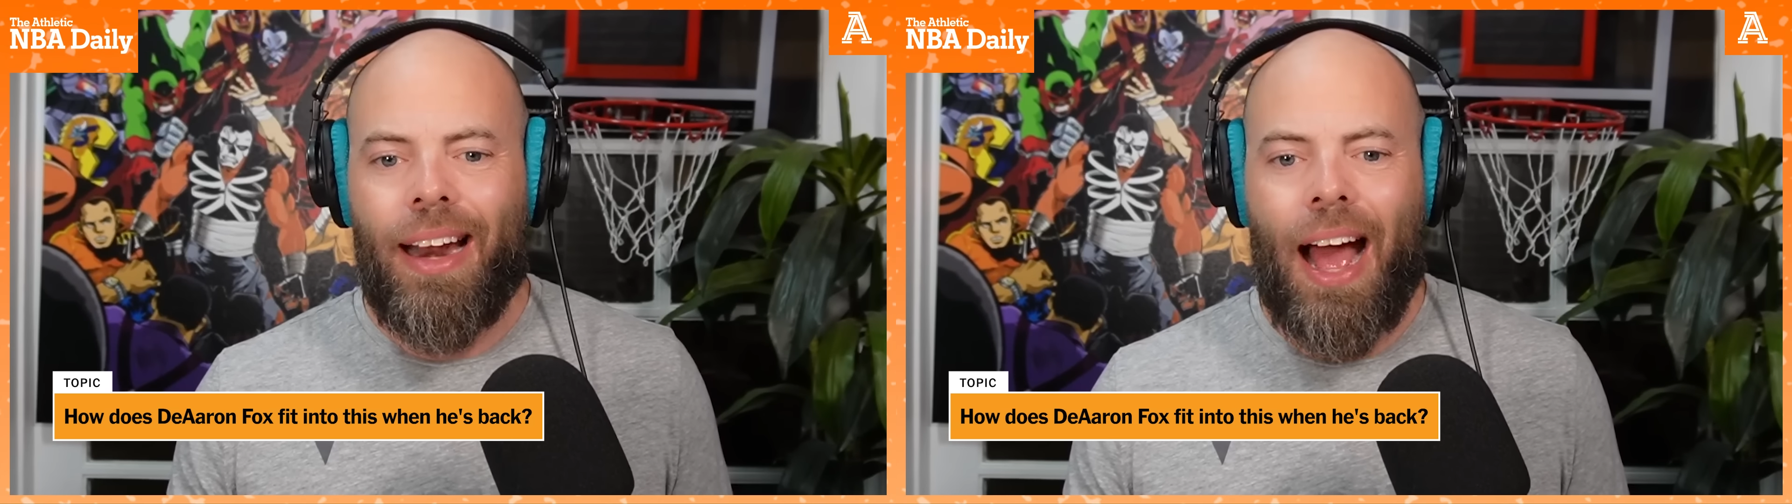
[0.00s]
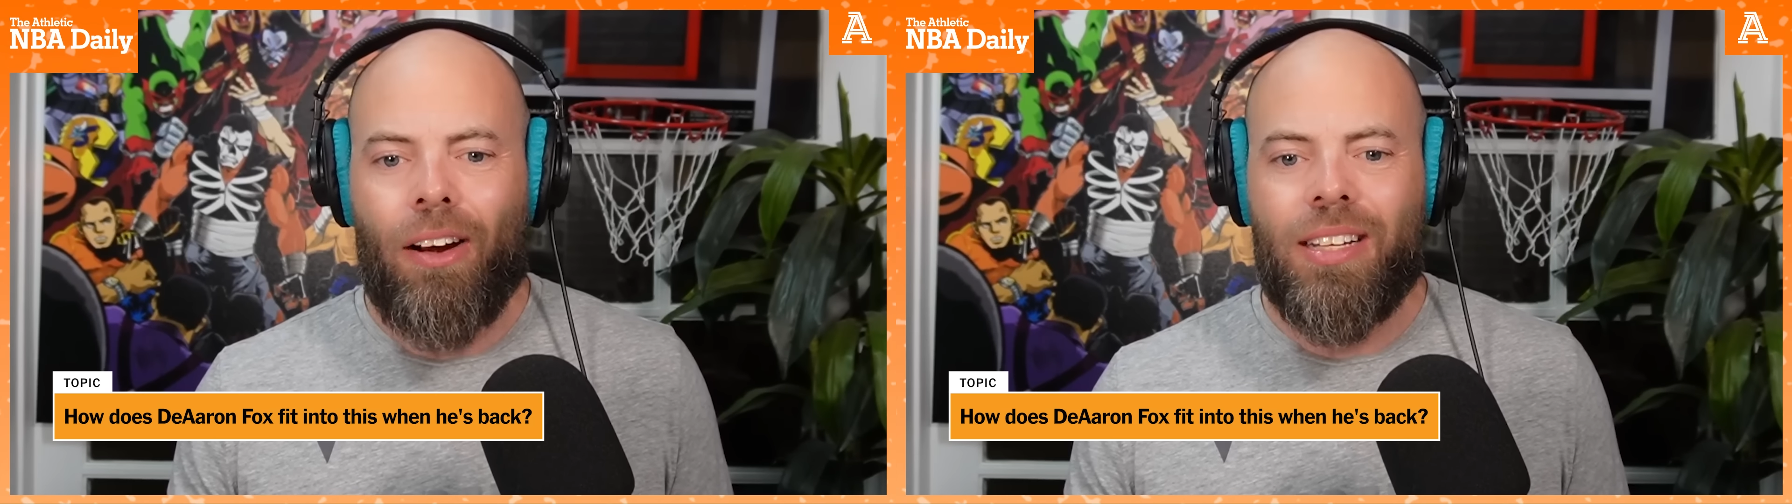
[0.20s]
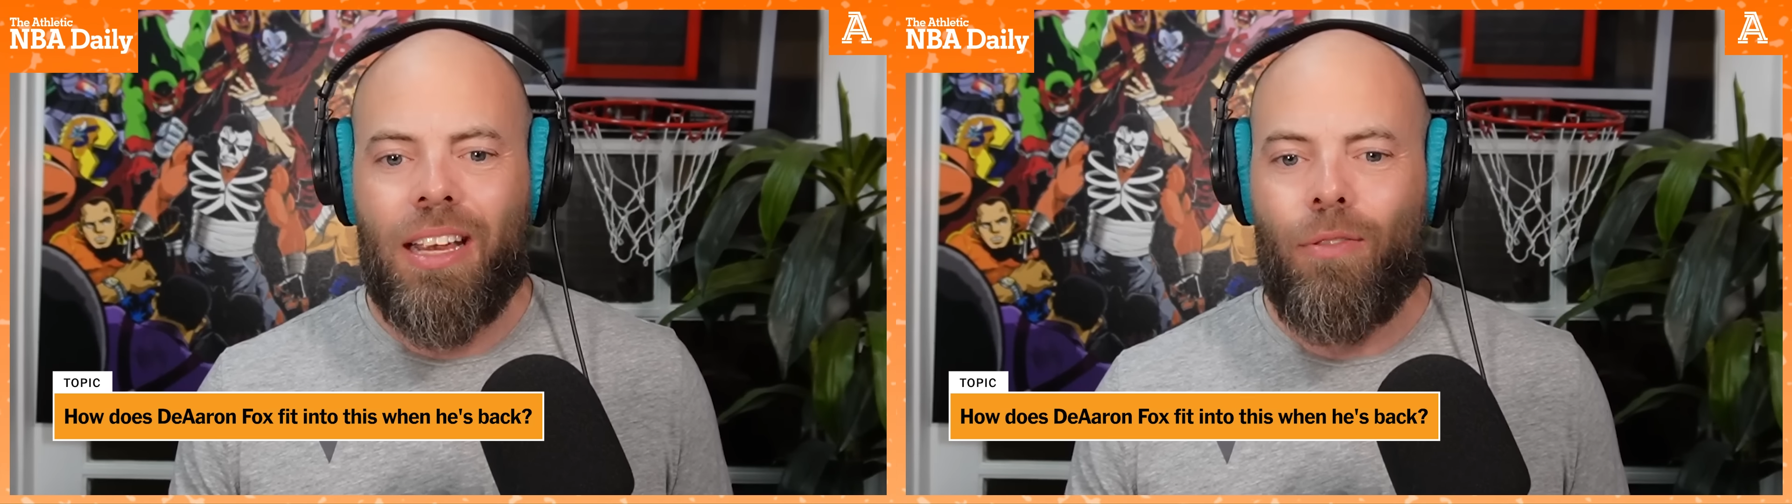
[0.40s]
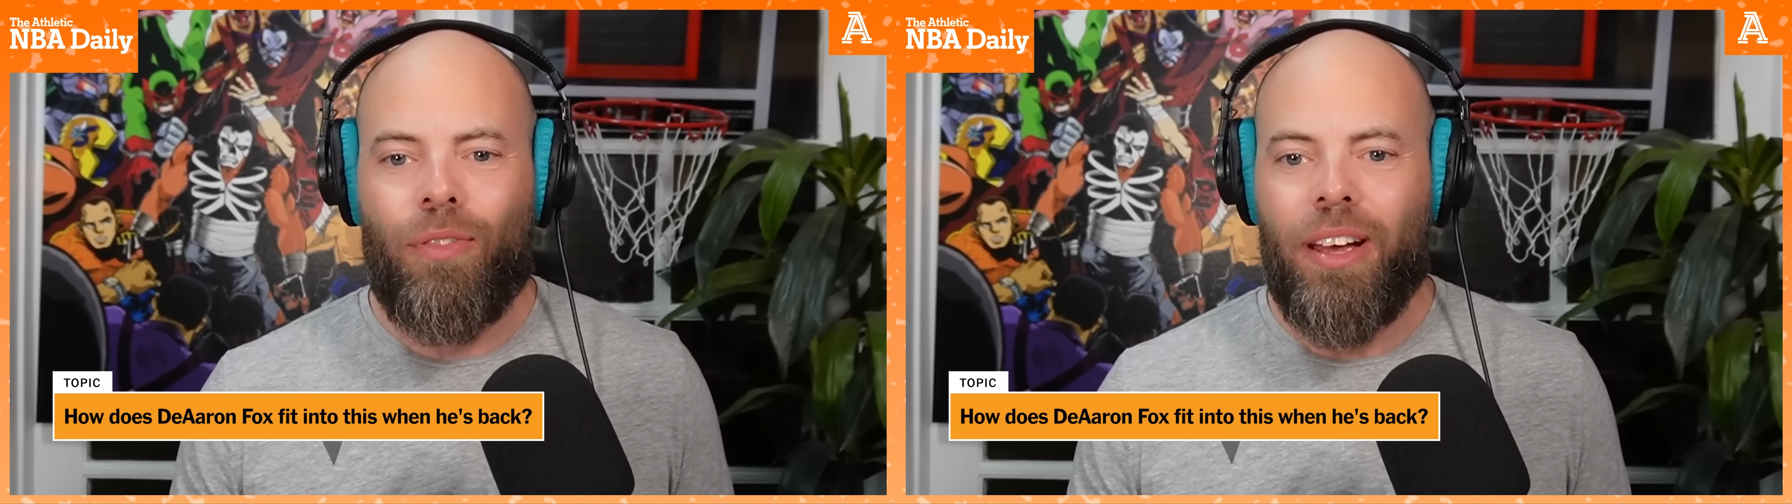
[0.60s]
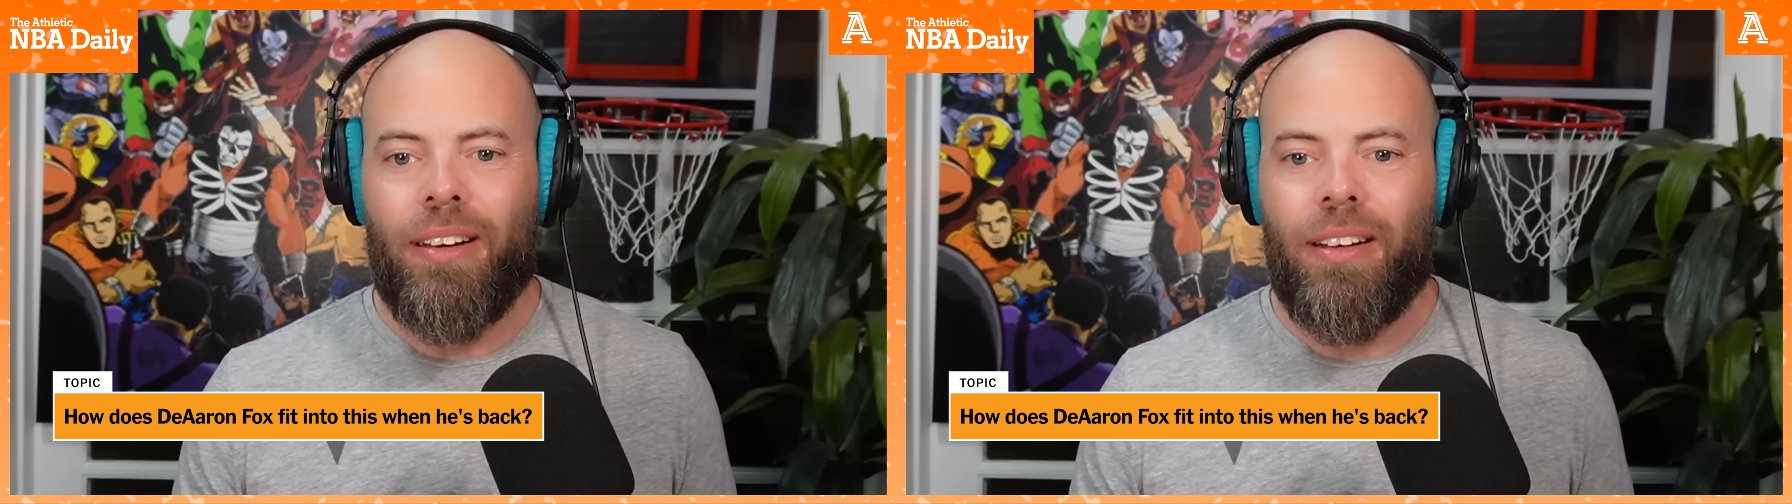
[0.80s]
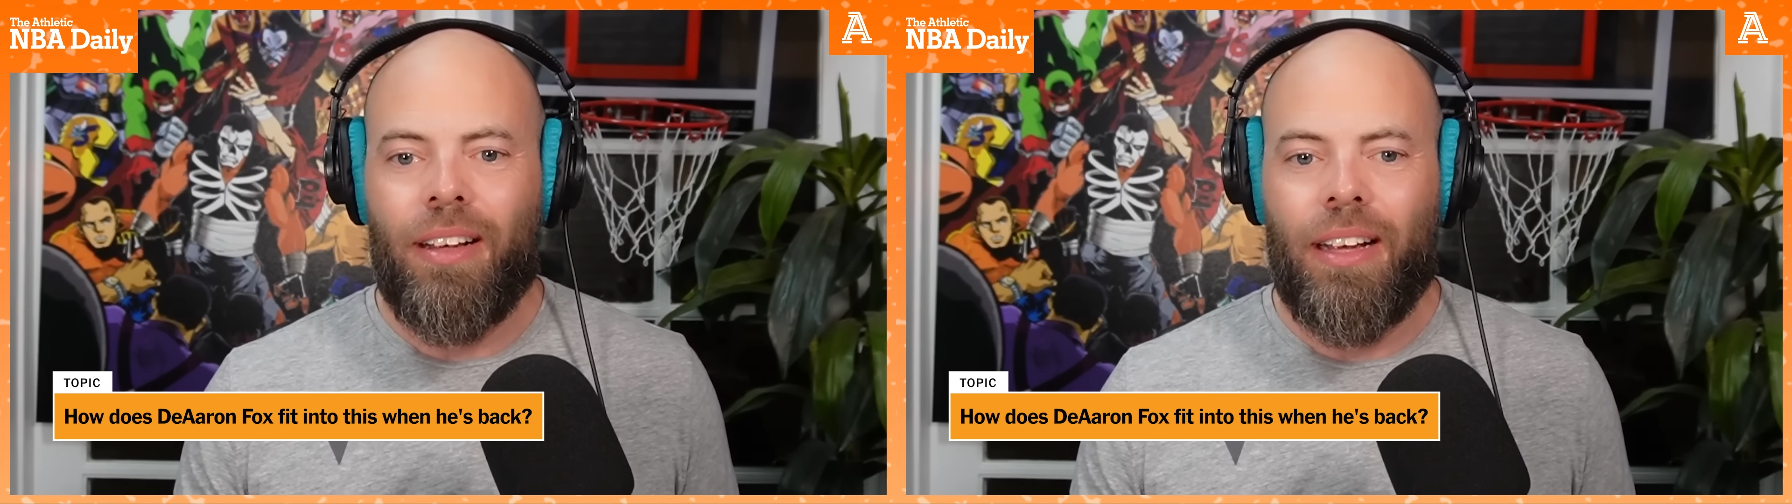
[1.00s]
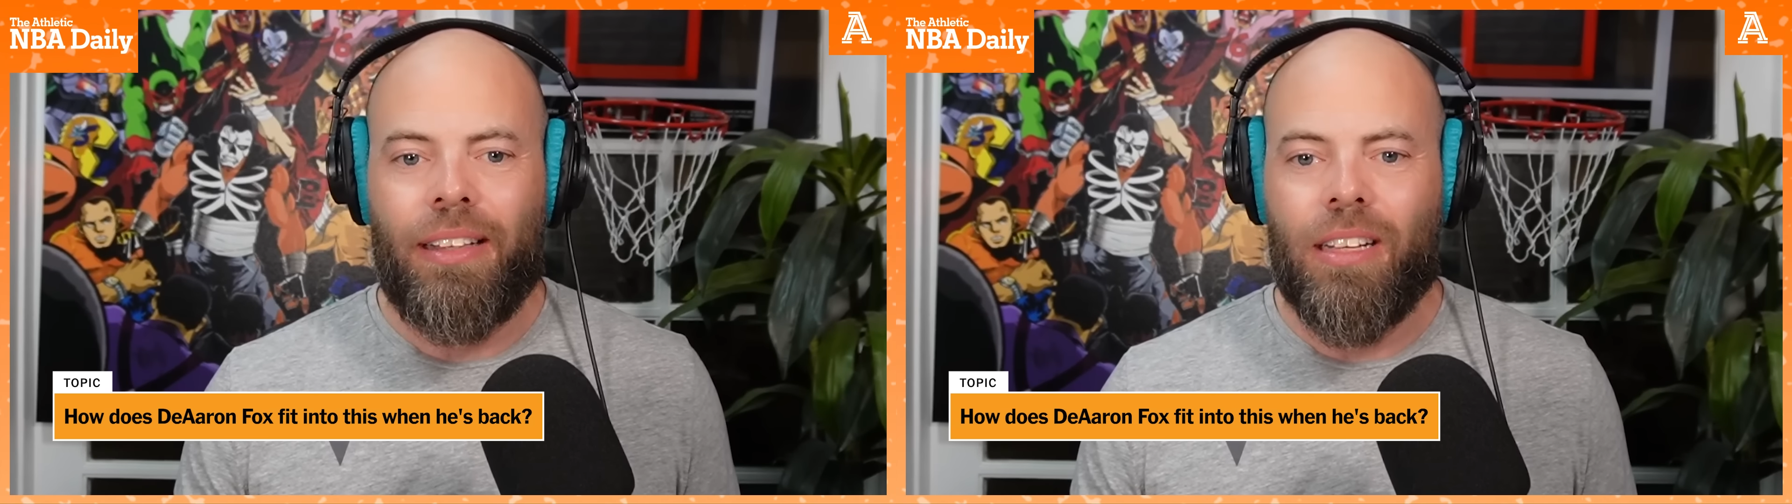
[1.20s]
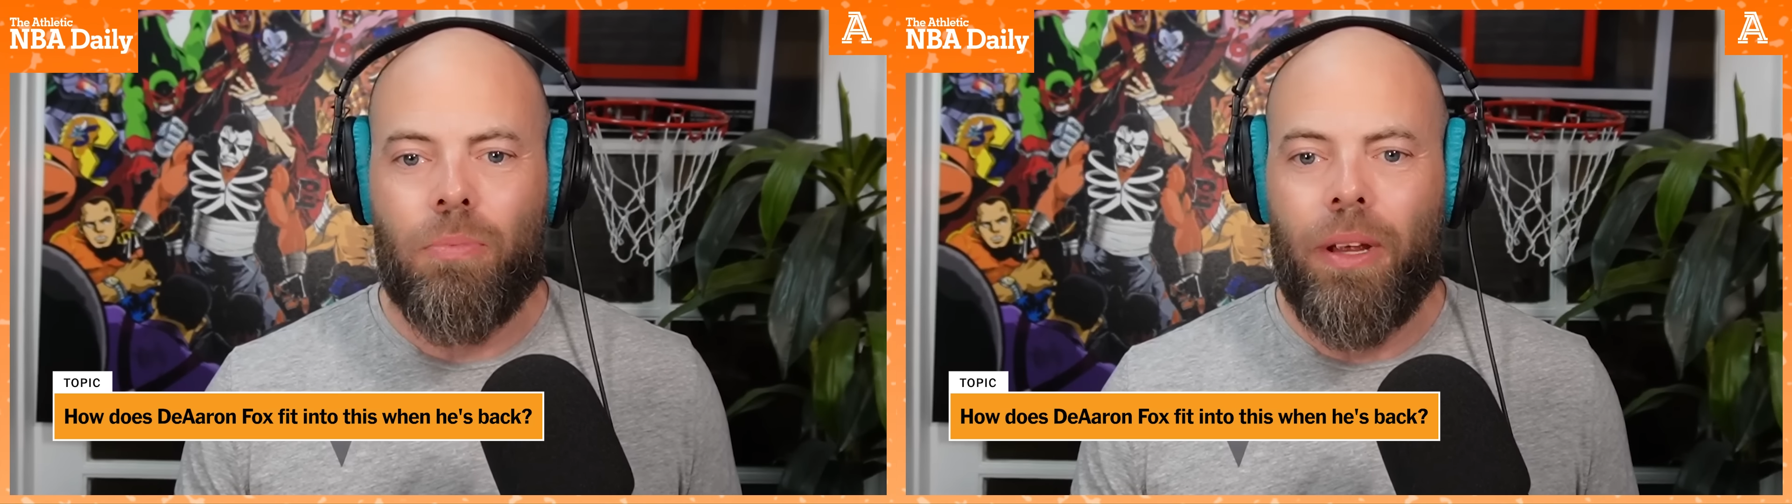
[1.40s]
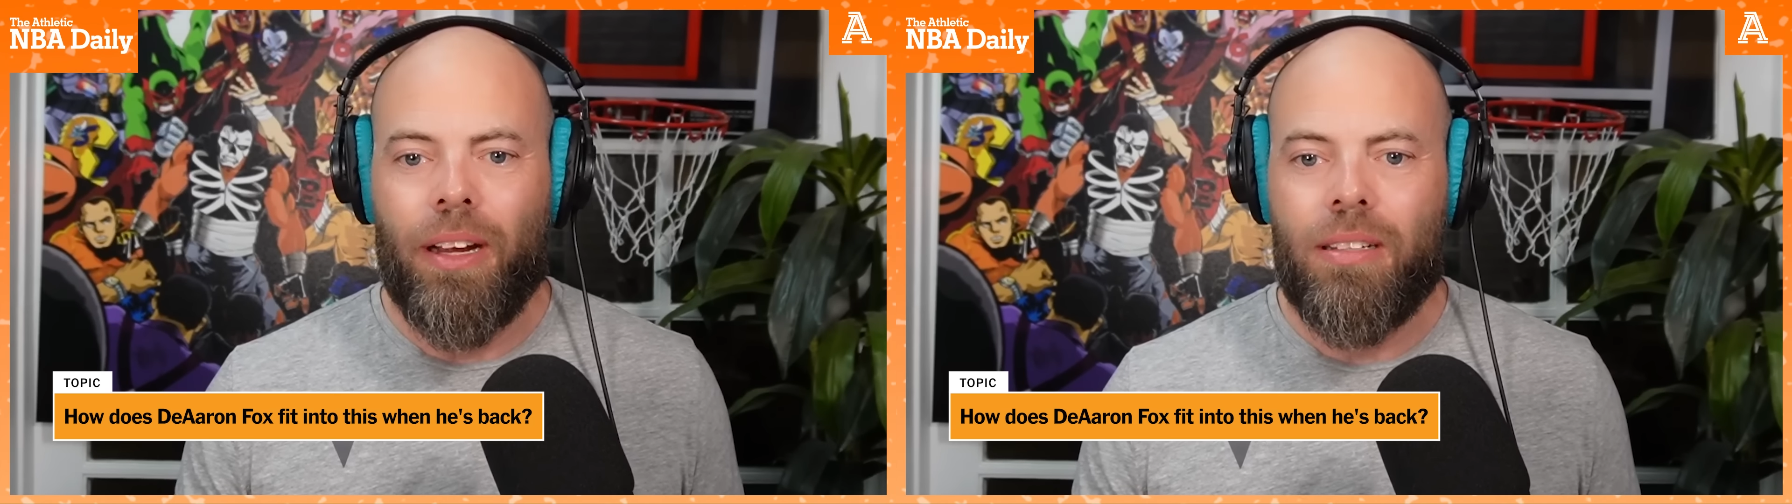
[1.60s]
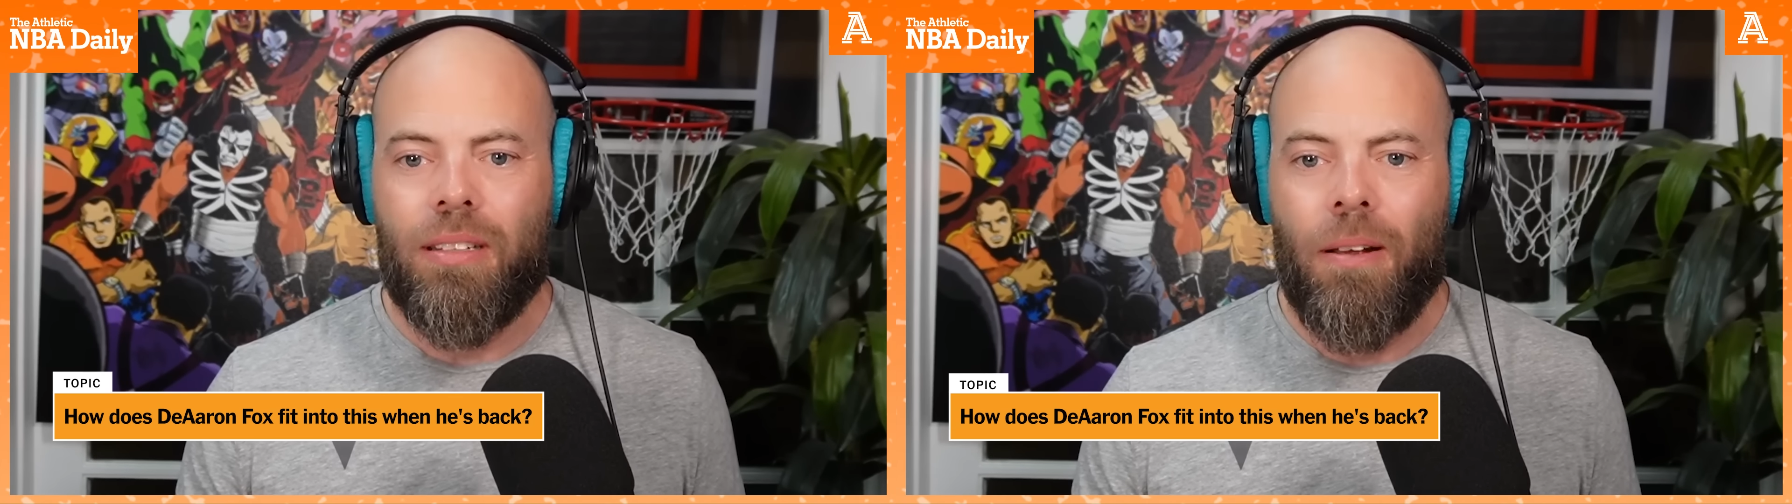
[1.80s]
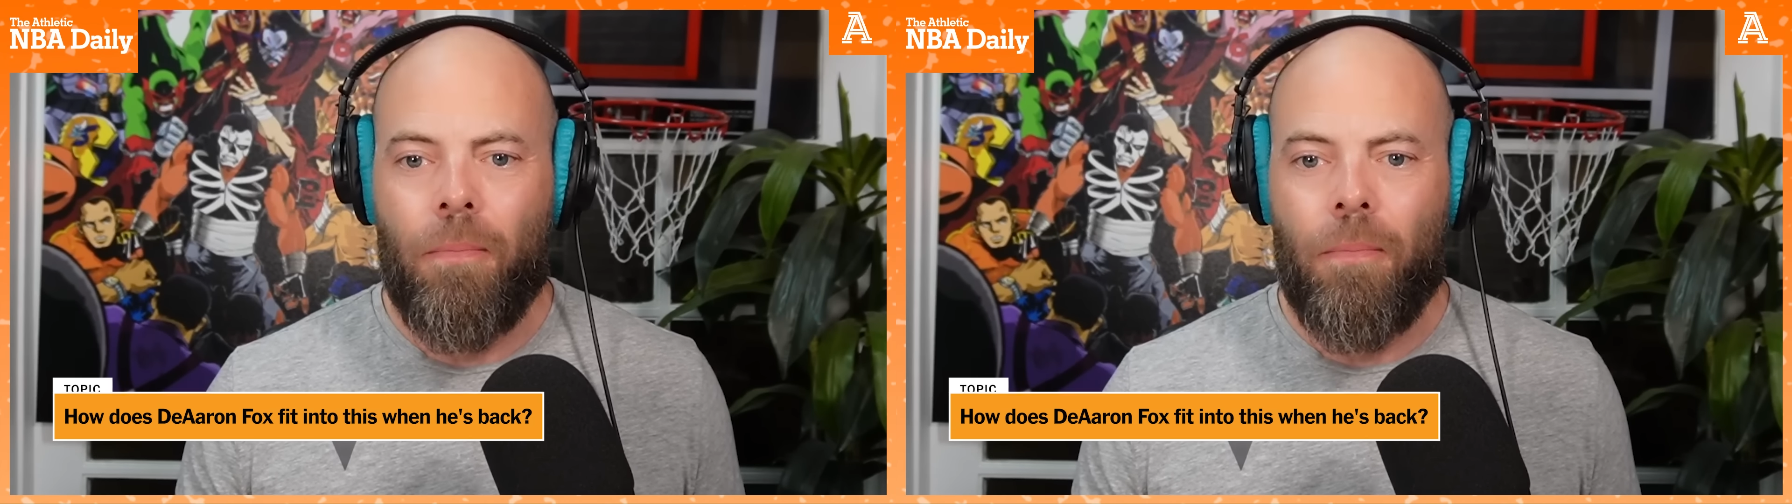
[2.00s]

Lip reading: how does he fit in this mix?